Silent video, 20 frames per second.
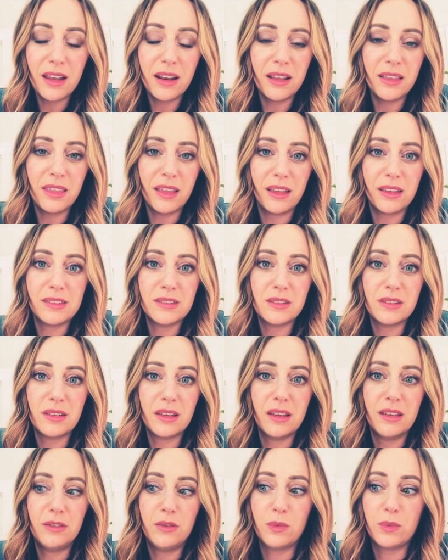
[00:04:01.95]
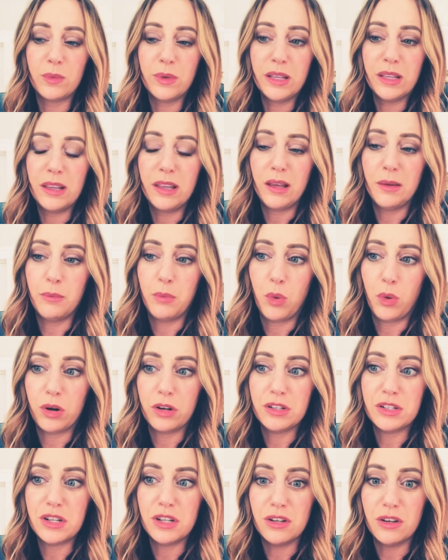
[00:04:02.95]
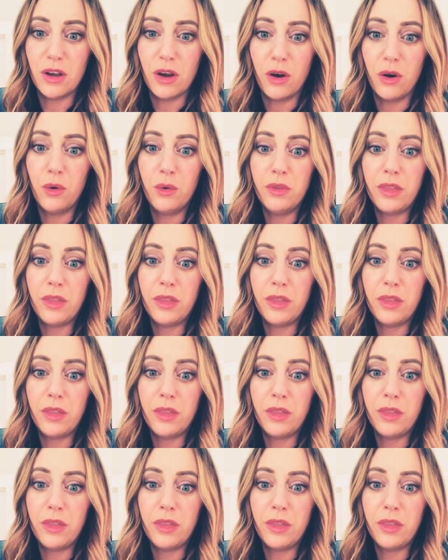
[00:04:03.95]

And I think it's, it's really important to know